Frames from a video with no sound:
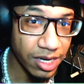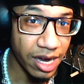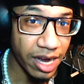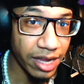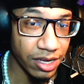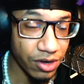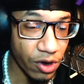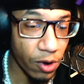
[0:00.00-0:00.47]
that
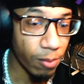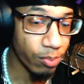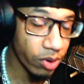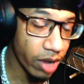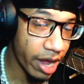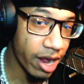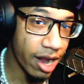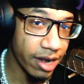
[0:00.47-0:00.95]
I, you know,
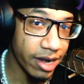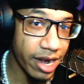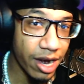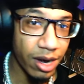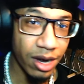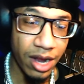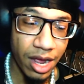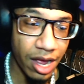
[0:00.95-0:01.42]
play on
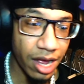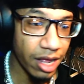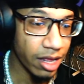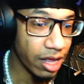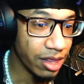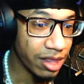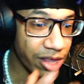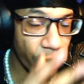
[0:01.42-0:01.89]
there,
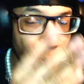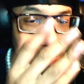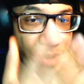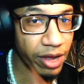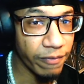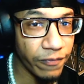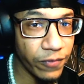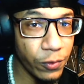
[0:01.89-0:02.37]
there'll
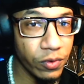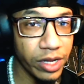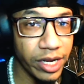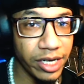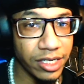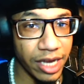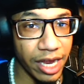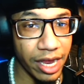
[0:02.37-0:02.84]
be a few
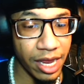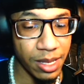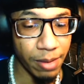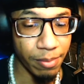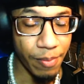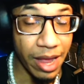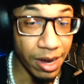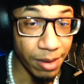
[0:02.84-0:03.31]
linked in
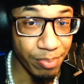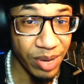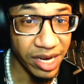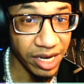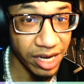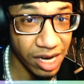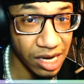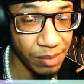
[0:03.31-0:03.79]
the in a
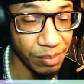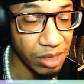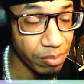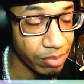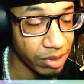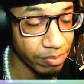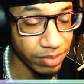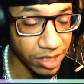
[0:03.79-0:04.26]
pinned
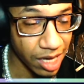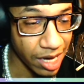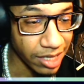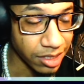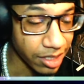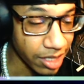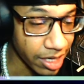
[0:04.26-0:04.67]
comment. But besides